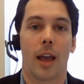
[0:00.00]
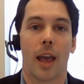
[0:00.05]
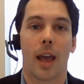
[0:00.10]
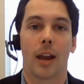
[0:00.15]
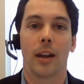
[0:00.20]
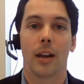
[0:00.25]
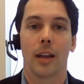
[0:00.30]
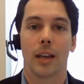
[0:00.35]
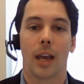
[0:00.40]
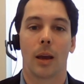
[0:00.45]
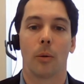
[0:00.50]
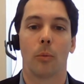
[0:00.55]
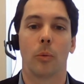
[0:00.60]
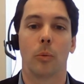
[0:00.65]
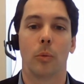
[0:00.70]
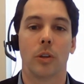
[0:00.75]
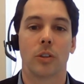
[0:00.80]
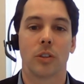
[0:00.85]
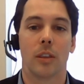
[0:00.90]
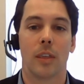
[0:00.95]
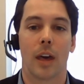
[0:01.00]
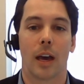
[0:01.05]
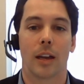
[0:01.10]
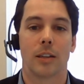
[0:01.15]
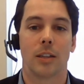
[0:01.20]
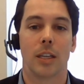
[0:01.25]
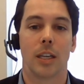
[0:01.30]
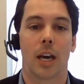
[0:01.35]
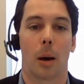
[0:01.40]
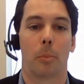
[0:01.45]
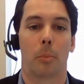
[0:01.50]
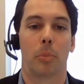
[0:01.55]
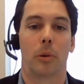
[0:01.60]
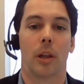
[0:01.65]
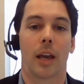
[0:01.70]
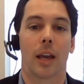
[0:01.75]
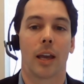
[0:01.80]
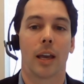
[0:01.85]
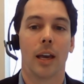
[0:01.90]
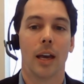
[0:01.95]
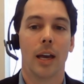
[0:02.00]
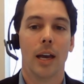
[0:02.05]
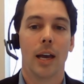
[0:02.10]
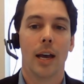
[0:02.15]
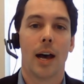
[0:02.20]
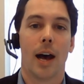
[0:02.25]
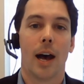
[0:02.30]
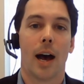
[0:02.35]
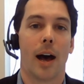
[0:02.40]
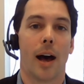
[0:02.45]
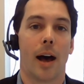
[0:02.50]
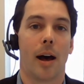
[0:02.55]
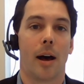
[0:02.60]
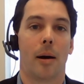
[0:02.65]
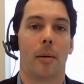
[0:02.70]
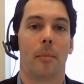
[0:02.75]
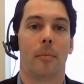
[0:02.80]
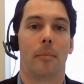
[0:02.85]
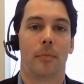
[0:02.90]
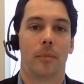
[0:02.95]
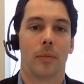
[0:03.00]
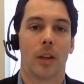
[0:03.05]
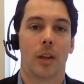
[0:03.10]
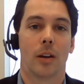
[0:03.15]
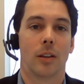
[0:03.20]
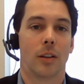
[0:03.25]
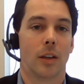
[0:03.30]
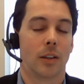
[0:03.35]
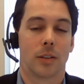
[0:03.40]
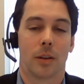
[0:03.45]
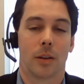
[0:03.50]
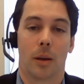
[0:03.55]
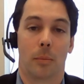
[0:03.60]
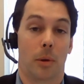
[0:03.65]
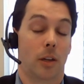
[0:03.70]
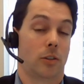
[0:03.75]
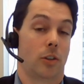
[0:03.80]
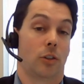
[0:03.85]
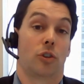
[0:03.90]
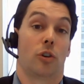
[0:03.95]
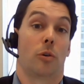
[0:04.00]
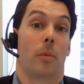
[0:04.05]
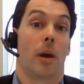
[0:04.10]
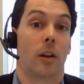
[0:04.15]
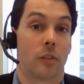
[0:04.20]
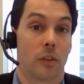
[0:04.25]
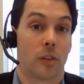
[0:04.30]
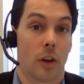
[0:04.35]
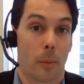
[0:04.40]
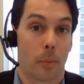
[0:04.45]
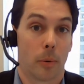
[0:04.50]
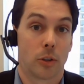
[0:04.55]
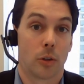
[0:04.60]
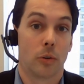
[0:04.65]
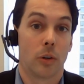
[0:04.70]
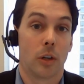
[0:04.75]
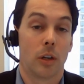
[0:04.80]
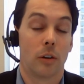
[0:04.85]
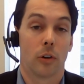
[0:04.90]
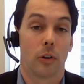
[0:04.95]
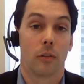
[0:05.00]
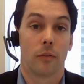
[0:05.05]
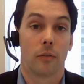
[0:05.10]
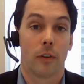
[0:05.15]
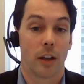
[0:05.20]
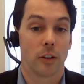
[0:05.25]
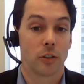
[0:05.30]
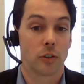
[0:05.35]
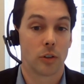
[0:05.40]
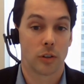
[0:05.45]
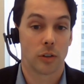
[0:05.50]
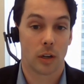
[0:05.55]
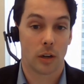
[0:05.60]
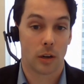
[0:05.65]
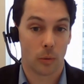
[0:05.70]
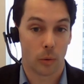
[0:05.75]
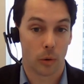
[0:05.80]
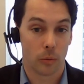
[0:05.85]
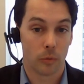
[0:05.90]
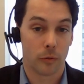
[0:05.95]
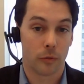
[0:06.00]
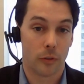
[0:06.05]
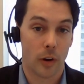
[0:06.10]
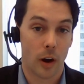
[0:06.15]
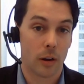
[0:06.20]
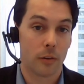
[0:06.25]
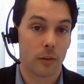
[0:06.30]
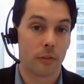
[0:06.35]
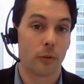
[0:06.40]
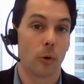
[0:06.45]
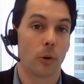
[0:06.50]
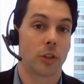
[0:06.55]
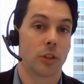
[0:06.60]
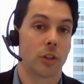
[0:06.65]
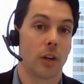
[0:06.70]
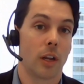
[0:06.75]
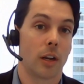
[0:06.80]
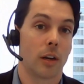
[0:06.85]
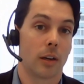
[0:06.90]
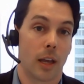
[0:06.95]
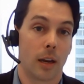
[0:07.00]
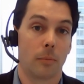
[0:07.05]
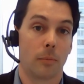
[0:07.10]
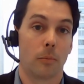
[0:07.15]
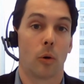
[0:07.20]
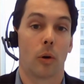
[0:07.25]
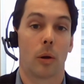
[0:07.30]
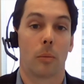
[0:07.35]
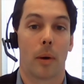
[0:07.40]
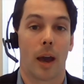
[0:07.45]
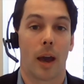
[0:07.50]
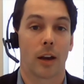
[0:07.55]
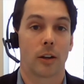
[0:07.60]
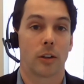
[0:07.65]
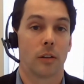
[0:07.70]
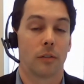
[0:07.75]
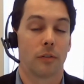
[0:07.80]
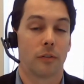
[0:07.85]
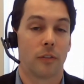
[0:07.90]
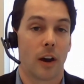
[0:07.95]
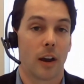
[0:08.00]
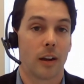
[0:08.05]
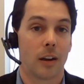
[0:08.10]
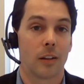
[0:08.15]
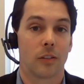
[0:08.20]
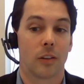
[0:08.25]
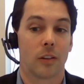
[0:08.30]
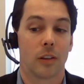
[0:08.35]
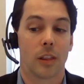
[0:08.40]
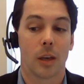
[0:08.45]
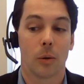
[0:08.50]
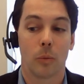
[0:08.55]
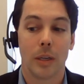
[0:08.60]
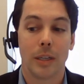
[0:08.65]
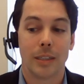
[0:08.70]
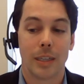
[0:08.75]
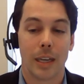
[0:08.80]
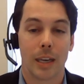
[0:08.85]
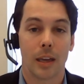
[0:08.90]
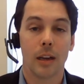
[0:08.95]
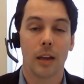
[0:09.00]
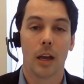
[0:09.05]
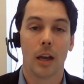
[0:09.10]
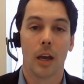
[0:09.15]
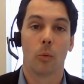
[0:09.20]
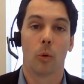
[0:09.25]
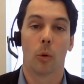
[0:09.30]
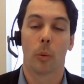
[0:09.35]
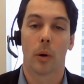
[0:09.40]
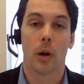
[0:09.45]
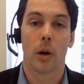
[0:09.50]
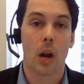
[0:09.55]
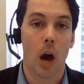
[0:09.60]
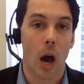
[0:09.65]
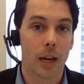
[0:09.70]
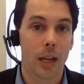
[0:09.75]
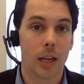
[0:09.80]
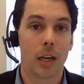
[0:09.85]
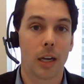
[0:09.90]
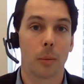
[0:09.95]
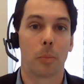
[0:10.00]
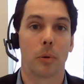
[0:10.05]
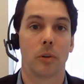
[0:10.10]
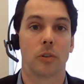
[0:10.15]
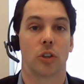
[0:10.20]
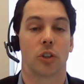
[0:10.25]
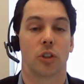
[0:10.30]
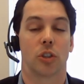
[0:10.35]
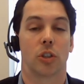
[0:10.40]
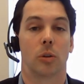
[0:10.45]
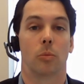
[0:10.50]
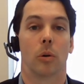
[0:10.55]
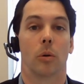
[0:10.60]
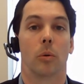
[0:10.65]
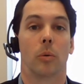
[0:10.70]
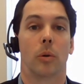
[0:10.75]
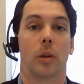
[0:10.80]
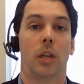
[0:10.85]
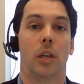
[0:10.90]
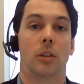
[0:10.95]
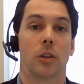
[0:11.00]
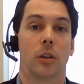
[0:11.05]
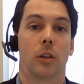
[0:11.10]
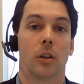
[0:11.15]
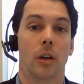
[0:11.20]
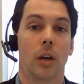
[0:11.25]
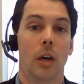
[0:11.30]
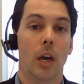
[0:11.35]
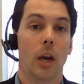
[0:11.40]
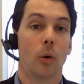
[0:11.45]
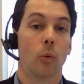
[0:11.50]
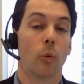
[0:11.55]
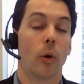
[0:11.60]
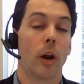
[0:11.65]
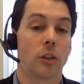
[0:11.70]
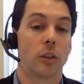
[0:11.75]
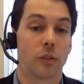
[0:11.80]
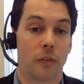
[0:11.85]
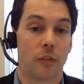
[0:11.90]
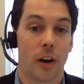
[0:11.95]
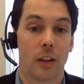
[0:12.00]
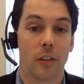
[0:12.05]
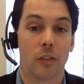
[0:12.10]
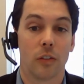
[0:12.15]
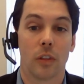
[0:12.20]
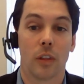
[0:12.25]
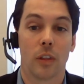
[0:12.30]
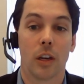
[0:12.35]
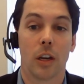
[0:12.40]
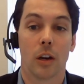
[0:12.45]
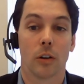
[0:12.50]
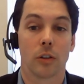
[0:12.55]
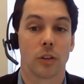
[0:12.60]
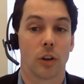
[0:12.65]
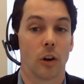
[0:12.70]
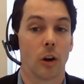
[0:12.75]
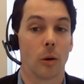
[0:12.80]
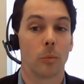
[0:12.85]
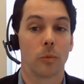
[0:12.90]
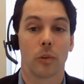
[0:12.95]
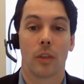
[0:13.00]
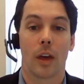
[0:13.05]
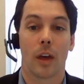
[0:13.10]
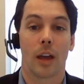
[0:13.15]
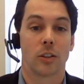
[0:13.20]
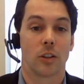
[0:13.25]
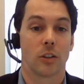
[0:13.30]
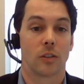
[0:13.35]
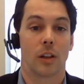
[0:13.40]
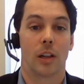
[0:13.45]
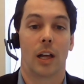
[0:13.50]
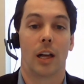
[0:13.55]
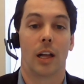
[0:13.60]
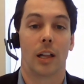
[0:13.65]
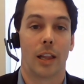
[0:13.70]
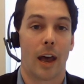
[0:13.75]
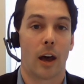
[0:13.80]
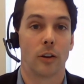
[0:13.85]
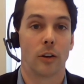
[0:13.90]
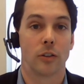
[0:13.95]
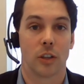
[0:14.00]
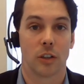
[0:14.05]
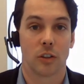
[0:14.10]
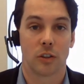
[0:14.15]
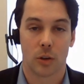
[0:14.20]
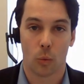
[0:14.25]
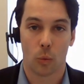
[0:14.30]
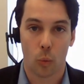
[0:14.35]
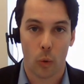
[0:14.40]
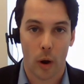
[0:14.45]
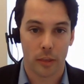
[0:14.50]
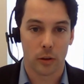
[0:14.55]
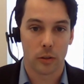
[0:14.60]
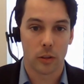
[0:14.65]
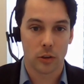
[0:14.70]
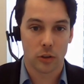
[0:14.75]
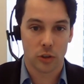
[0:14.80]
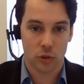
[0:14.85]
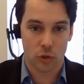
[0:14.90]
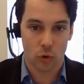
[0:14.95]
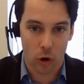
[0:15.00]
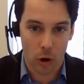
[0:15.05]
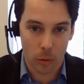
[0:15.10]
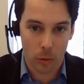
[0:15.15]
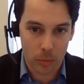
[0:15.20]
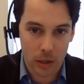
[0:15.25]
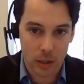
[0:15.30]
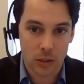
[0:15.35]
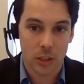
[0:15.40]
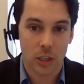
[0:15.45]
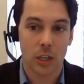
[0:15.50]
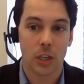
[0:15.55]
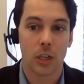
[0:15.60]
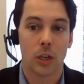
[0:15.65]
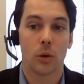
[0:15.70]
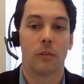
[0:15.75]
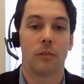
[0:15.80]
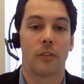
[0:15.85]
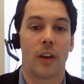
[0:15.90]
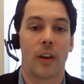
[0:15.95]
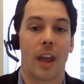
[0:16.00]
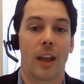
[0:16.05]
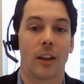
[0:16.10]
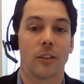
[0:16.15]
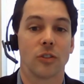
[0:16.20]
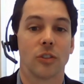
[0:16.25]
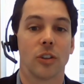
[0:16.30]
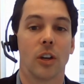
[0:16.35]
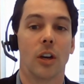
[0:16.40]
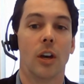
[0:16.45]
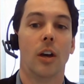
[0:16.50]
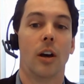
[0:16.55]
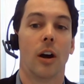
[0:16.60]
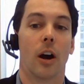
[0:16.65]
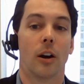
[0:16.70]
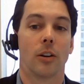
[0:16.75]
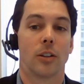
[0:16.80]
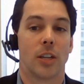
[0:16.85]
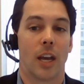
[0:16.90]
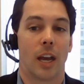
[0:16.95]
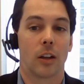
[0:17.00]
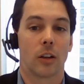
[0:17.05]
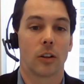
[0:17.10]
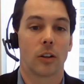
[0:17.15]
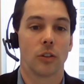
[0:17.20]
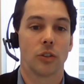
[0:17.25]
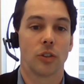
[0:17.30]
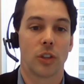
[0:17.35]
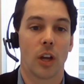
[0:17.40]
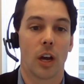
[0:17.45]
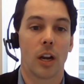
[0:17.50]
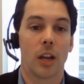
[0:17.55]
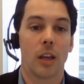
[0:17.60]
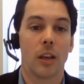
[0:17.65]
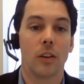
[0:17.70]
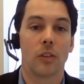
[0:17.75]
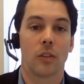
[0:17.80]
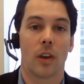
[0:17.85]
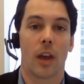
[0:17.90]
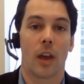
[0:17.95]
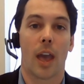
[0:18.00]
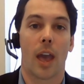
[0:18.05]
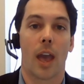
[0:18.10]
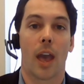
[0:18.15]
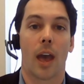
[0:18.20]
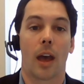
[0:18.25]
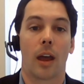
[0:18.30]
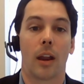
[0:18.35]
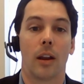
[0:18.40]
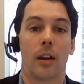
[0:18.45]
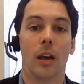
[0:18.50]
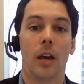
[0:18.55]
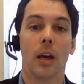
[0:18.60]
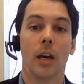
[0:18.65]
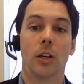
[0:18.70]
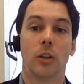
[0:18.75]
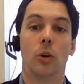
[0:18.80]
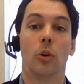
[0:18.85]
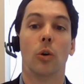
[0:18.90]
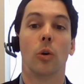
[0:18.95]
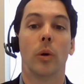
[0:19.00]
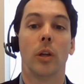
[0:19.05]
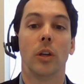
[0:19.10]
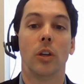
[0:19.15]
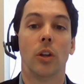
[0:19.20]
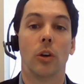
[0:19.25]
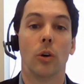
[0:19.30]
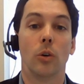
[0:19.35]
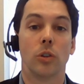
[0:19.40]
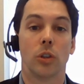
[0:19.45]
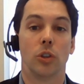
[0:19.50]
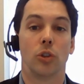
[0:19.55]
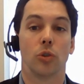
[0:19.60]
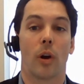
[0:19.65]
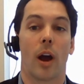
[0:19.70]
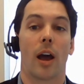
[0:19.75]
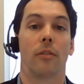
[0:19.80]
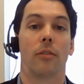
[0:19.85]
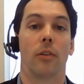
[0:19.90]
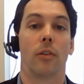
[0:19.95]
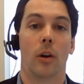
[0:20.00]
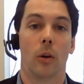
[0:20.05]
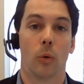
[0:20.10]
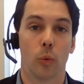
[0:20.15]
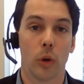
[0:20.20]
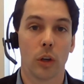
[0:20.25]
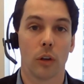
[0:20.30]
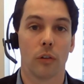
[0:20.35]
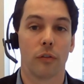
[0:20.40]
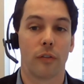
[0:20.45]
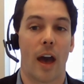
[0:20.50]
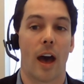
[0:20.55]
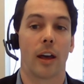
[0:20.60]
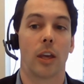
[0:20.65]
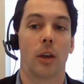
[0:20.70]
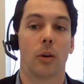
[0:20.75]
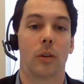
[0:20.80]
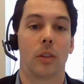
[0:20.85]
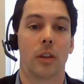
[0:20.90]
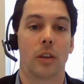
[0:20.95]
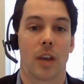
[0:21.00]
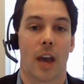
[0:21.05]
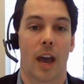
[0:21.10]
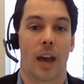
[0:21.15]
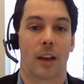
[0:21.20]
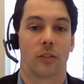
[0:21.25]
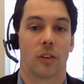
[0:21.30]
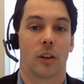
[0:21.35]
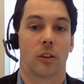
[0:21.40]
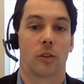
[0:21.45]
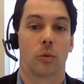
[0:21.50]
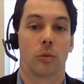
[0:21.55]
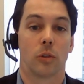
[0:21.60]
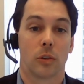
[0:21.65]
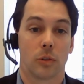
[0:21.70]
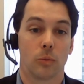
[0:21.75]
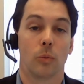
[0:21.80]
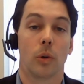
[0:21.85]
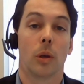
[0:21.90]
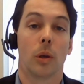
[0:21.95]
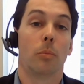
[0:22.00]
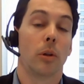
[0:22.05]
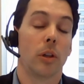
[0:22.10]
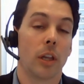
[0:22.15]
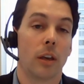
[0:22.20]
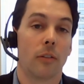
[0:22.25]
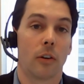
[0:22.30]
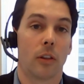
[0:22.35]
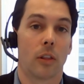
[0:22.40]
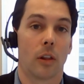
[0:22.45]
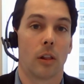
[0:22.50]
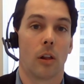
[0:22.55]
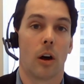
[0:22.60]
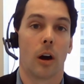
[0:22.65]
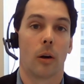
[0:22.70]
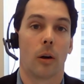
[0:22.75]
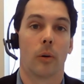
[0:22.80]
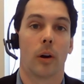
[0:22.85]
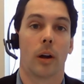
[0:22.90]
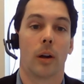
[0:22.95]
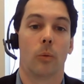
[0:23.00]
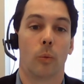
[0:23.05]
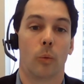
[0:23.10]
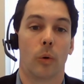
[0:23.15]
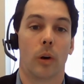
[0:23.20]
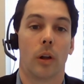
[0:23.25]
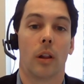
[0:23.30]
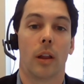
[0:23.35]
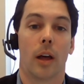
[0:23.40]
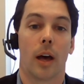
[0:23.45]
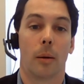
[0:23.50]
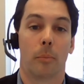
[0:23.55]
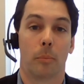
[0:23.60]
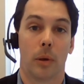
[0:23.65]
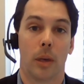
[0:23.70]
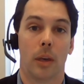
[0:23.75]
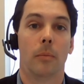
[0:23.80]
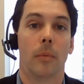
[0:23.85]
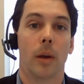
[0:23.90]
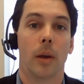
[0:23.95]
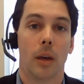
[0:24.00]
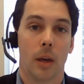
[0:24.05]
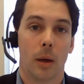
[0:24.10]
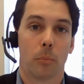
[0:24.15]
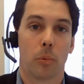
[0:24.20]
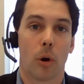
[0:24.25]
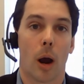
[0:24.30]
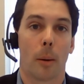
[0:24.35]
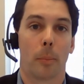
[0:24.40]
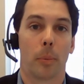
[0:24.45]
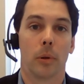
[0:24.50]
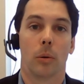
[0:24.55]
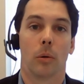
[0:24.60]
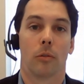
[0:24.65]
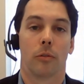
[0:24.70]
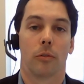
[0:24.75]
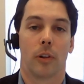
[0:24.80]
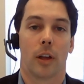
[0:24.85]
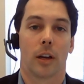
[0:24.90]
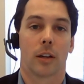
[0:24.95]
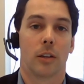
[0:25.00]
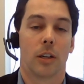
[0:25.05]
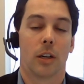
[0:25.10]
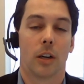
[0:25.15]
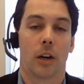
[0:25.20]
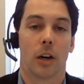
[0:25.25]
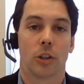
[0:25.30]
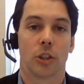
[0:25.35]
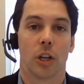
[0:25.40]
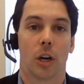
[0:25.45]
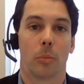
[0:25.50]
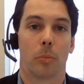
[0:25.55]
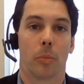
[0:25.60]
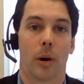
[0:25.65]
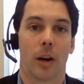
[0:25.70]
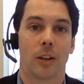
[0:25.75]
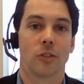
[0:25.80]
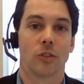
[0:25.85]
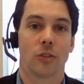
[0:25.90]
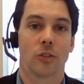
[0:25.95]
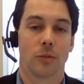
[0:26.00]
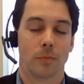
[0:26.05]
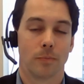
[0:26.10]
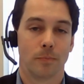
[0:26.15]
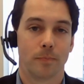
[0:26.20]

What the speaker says: And again, when we see that decoupling, it's a tremendous opportunity for investors, and we're very fortunate, again, going back to the financing that we did, where we're not in a position where we need to raise funds in the near term. So that just allows us to weather the storm, continue to advance our technical studies, and do what we do to drive real value in these assets, which we believe in the long run will be properly reflected in our share price.